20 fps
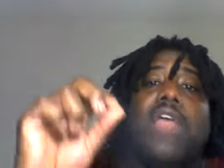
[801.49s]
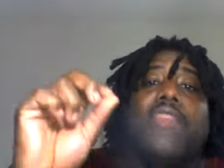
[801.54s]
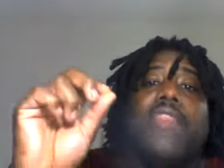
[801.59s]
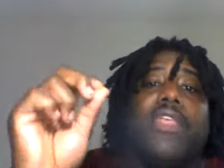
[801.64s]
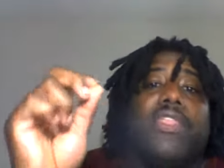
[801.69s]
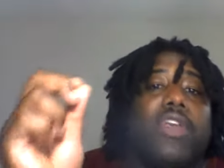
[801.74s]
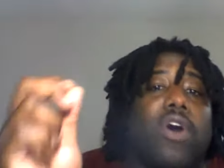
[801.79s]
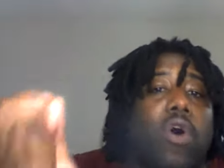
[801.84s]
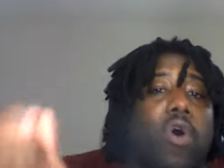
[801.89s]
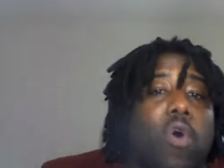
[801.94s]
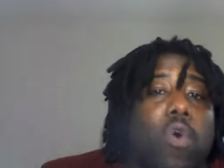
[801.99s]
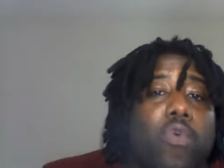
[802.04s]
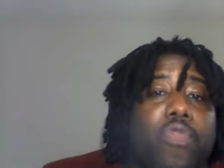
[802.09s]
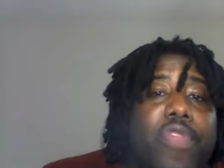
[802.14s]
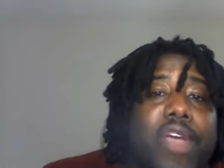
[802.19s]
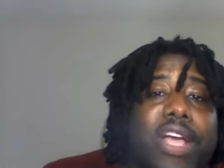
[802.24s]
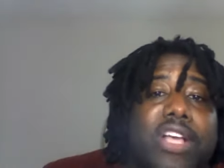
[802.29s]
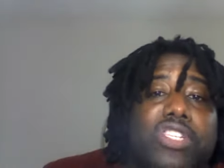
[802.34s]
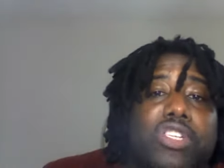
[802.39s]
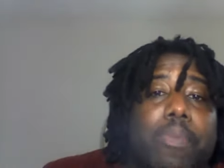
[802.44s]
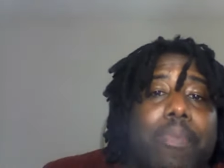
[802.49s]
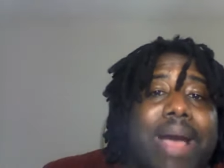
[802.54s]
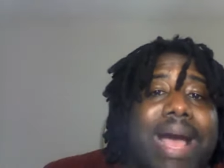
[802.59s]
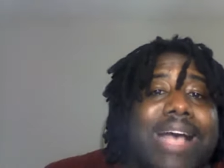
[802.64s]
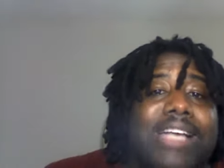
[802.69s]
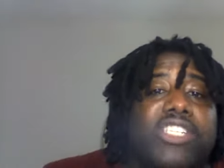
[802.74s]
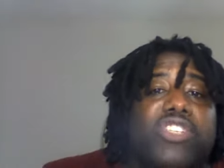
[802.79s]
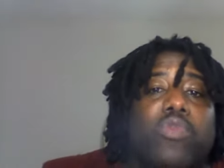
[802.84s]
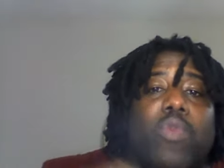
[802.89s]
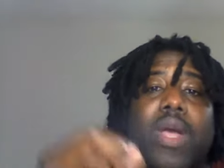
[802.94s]
that the old things have
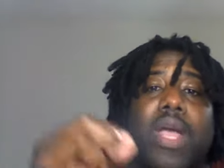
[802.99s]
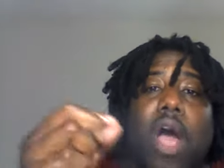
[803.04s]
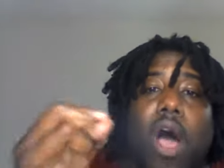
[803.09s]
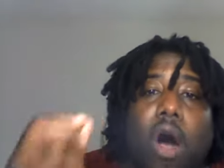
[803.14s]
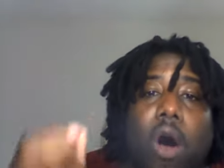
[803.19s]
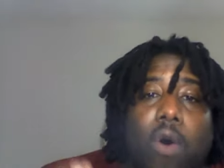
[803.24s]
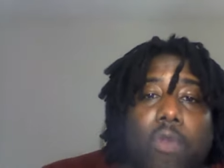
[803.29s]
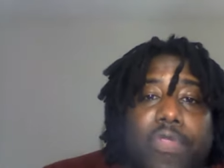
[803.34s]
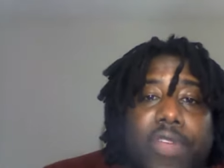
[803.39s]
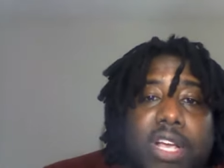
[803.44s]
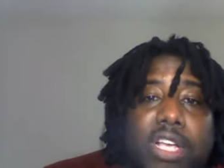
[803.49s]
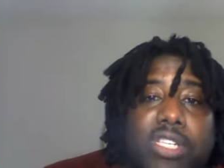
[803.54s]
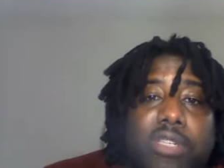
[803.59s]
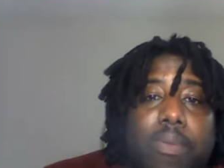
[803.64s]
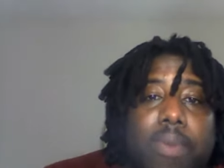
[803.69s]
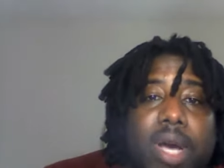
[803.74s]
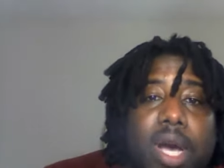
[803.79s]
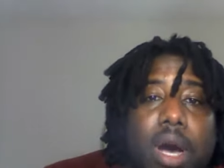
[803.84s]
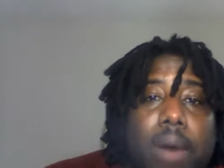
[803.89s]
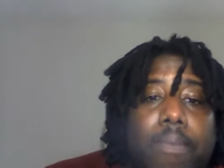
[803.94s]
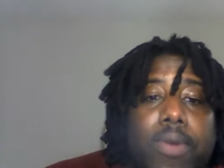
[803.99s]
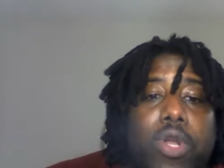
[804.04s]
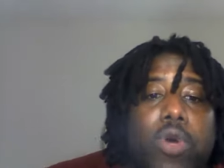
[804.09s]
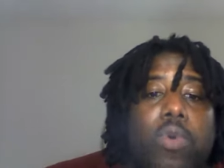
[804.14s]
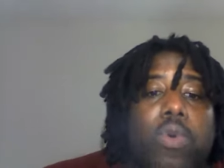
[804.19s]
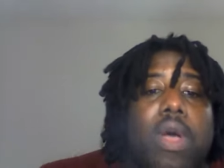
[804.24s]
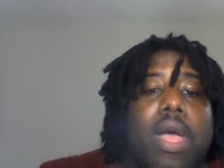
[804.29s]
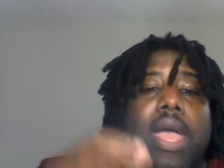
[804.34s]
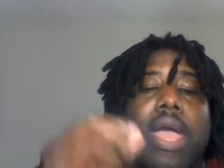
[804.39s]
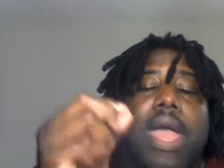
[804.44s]
passed away, all things have become
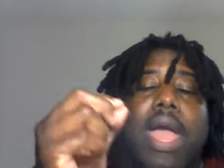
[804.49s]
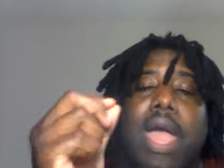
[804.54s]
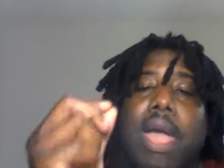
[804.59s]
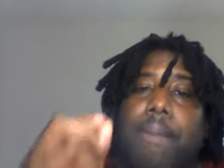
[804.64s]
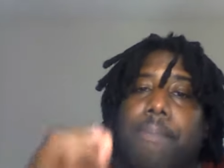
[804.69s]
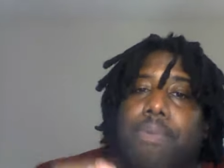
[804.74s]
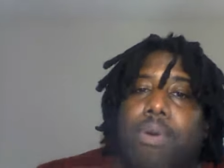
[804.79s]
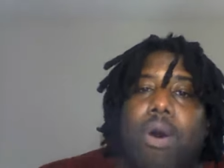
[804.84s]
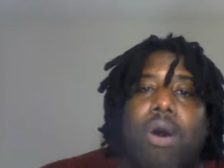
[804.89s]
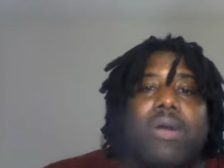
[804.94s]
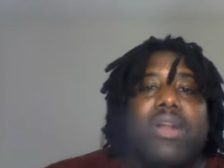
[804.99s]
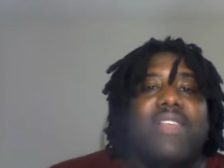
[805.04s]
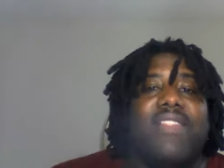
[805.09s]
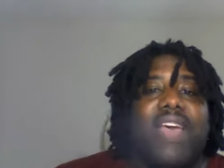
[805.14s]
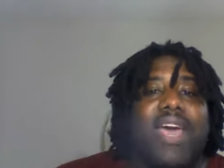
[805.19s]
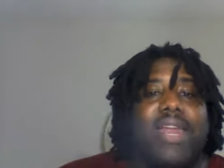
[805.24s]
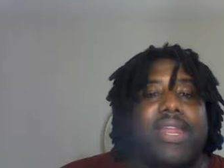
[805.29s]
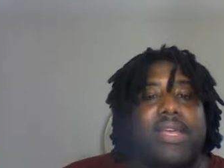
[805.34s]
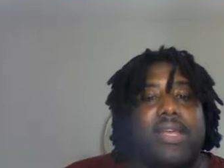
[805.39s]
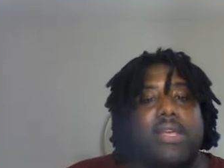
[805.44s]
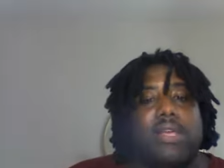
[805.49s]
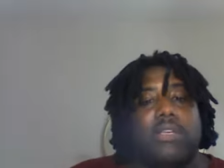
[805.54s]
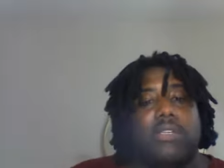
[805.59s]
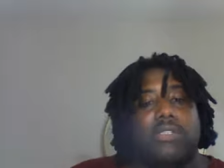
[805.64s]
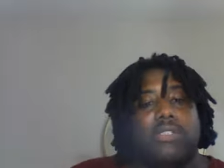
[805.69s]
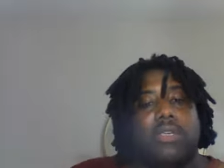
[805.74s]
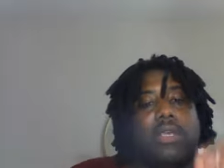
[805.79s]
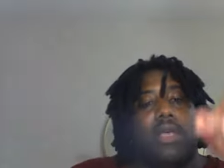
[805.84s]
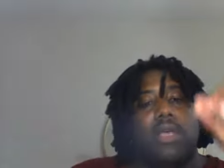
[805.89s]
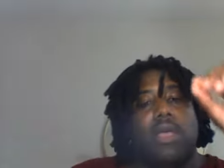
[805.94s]
new. And part of that
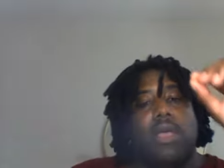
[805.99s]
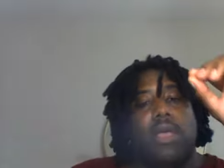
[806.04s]
is